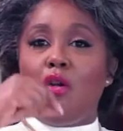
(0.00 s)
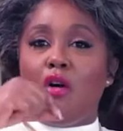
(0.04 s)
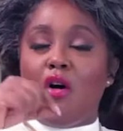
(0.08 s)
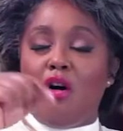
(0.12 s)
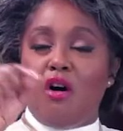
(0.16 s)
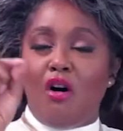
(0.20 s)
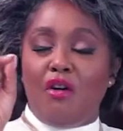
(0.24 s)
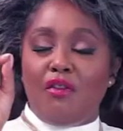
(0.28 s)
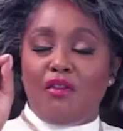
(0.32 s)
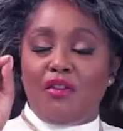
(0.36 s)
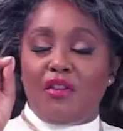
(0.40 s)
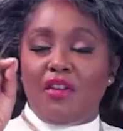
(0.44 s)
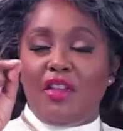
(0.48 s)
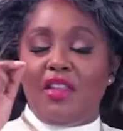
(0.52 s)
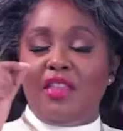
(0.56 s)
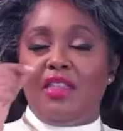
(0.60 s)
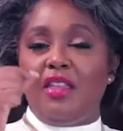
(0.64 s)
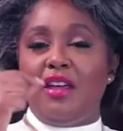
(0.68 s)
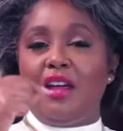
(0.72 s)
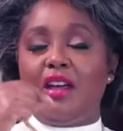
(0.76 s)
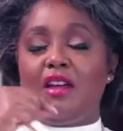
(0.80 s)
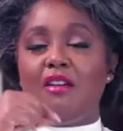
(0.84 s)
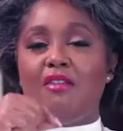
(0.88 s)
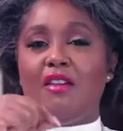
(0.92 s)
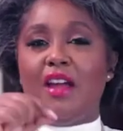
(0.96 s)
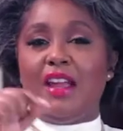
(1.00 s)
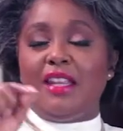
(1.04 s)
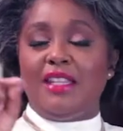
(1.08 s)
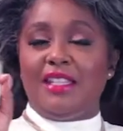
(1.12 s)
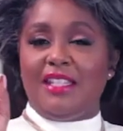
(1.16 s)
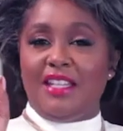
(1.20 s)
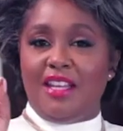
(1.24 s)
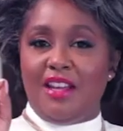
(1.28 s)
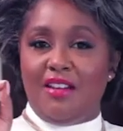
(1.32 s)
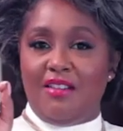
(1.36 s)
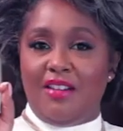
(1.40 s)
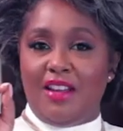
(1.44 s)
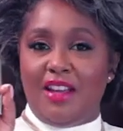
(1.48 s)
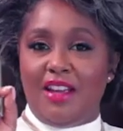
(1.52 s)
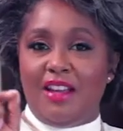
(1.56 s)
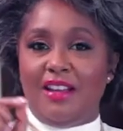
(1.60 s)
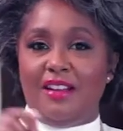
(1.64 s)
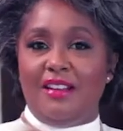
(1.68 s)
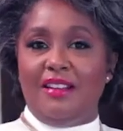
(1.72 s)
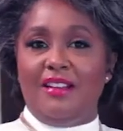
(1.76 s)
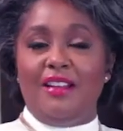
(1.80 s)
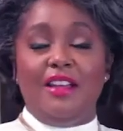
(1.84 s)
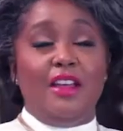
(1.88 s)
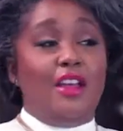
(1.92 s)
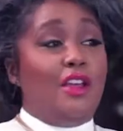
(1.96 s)
of the criteria.
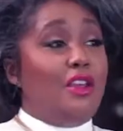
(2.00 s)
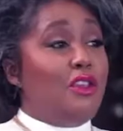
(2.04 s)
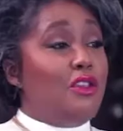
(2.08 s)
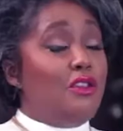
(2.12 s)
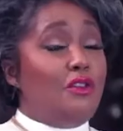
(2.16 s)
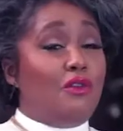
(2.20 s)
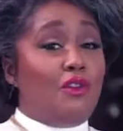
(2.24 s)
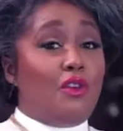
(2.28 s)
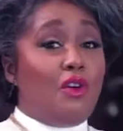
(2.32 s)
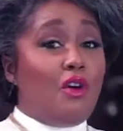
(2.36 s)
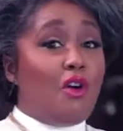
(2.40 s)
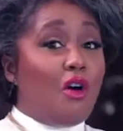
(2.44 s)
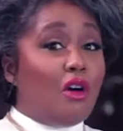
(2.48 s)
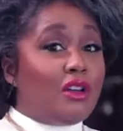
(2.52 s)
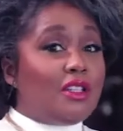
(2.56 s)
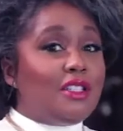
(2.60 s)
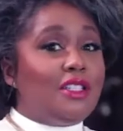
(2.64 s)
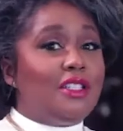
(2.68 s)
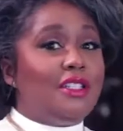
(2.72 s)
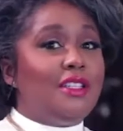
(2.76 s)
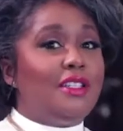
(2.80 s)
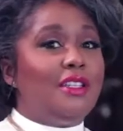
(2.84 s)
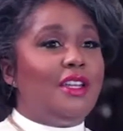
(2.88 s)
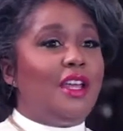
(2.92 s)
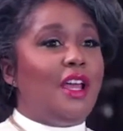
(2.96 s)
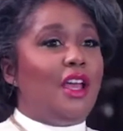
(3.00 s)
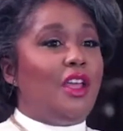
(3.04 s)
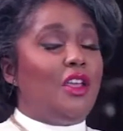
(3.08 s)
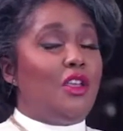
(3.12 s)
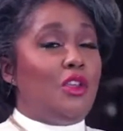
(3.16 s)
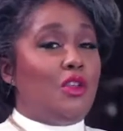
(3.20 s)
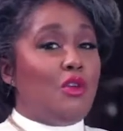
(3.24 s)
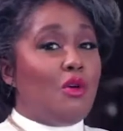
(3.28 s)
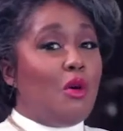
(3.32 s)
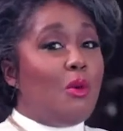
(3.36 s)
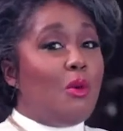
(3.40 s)
You've gotten your